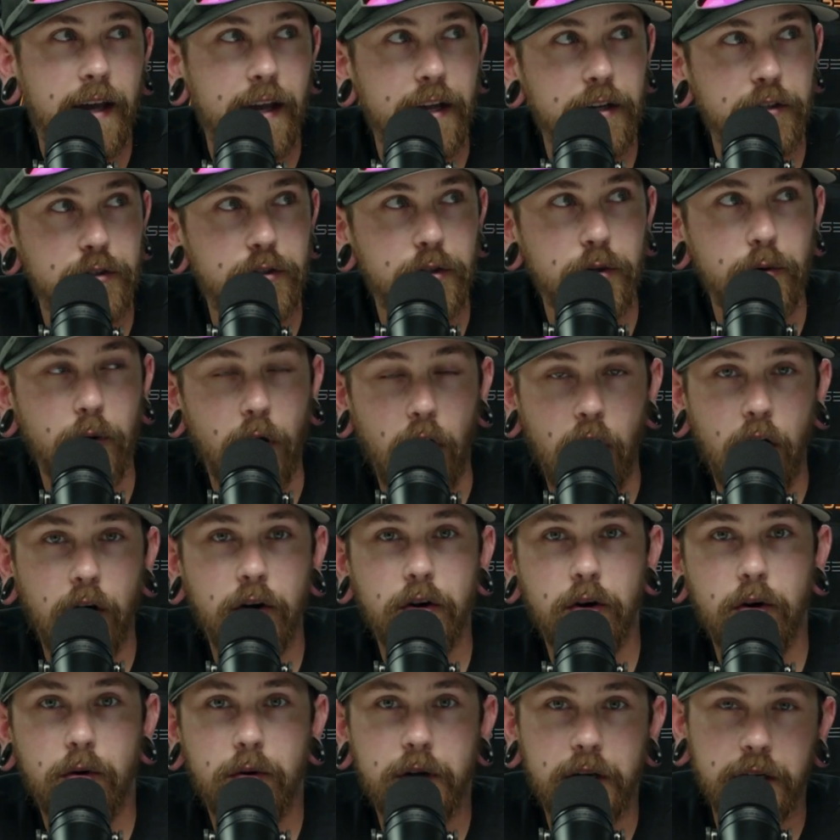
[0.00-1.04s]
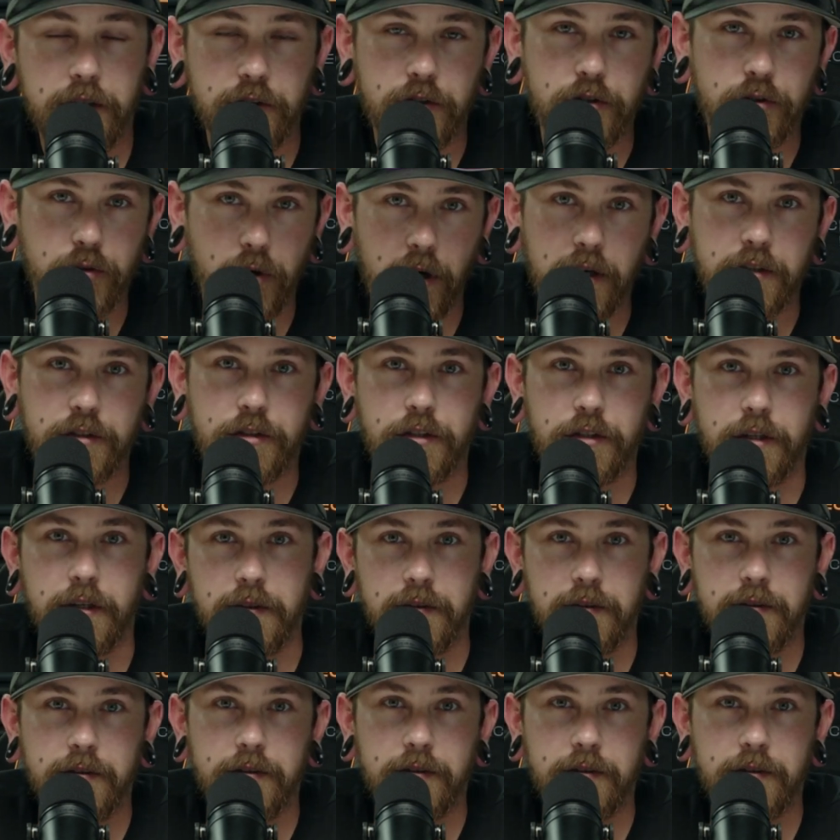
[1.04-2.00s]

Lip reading: into auto construction.